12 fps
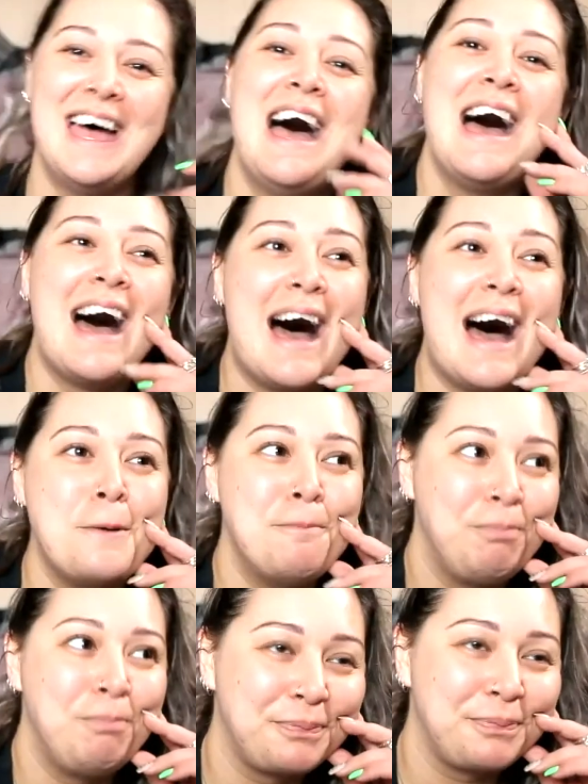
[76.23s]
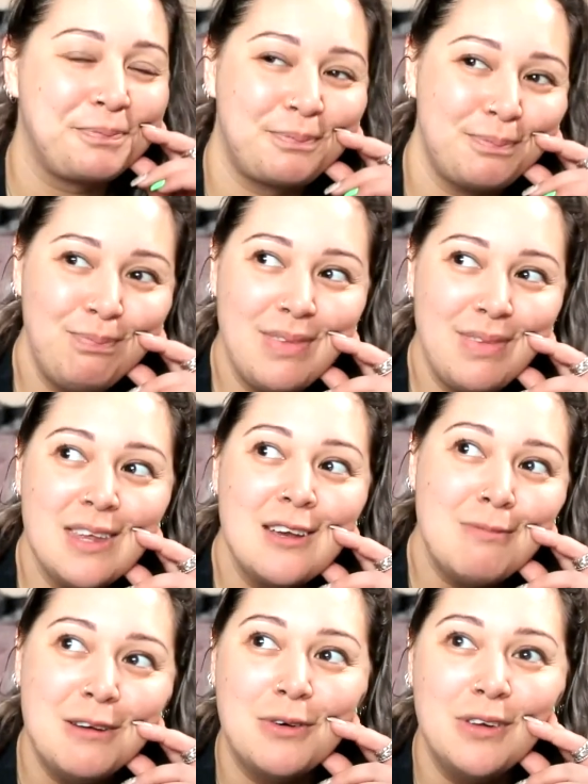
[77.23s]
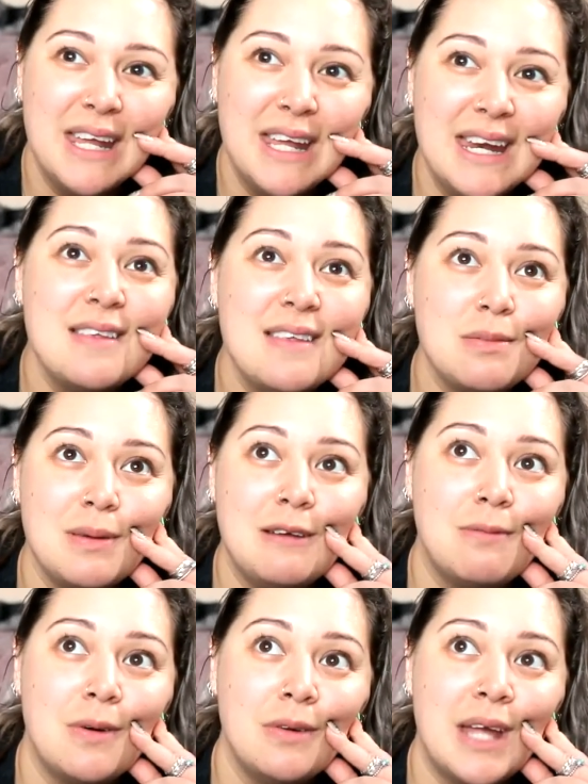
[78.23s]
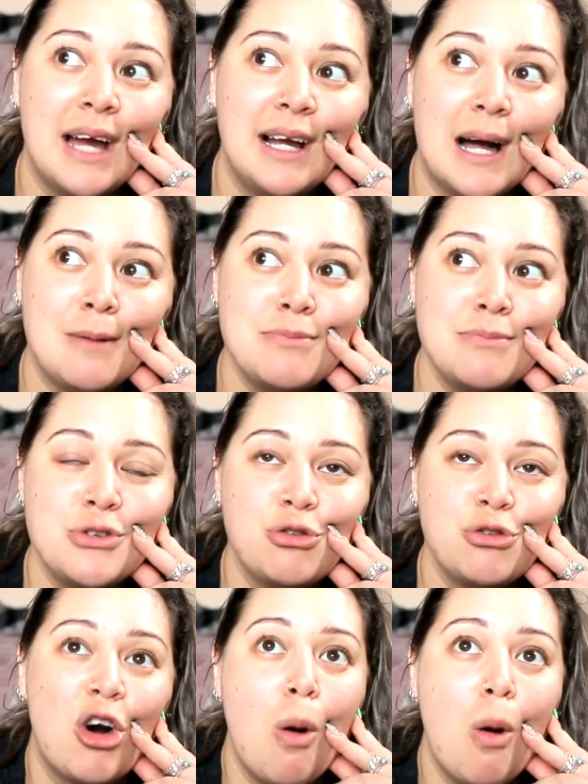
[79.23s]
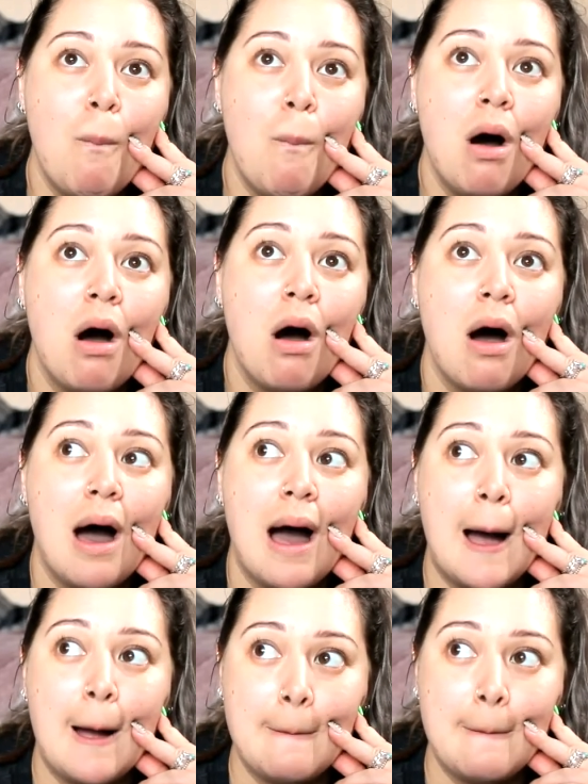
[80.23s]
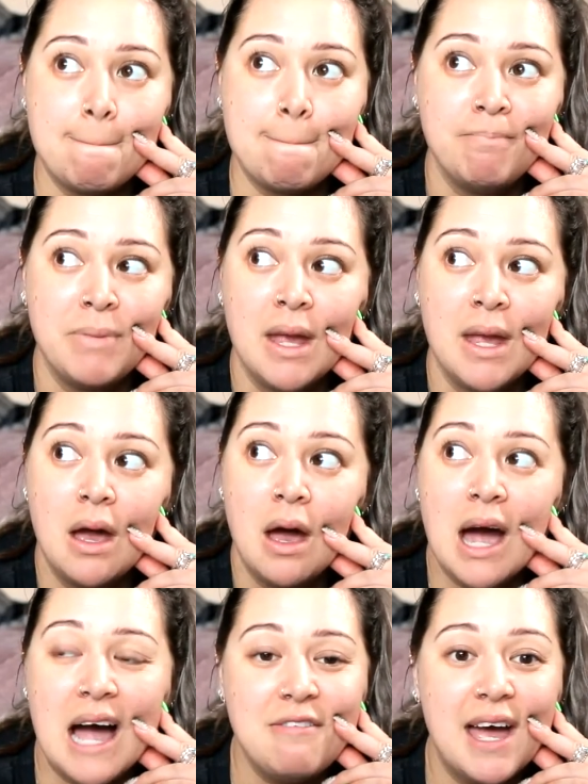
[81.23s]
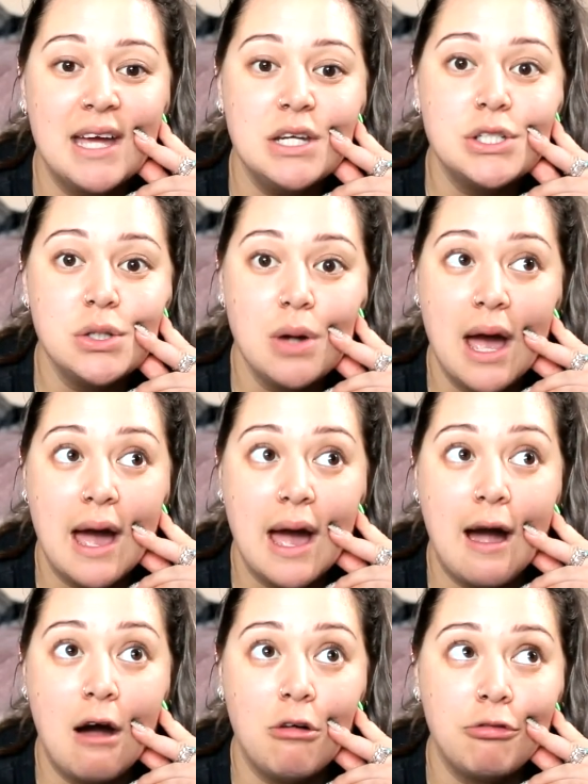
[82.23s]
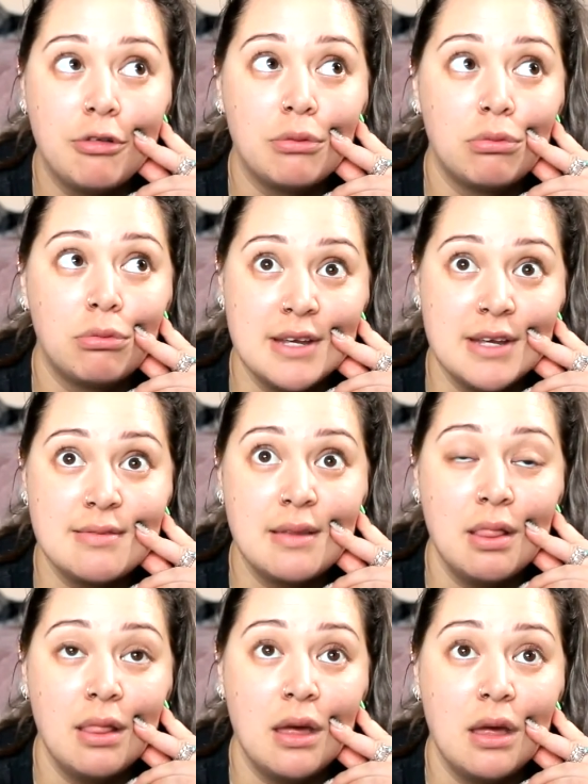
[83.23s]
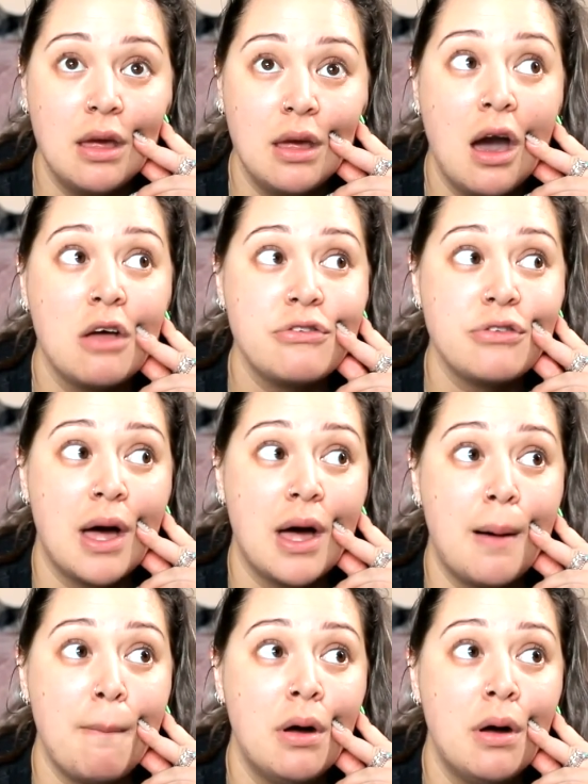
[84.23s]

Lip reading: My walnutting this week, Walnut, comes from I've had to have recently some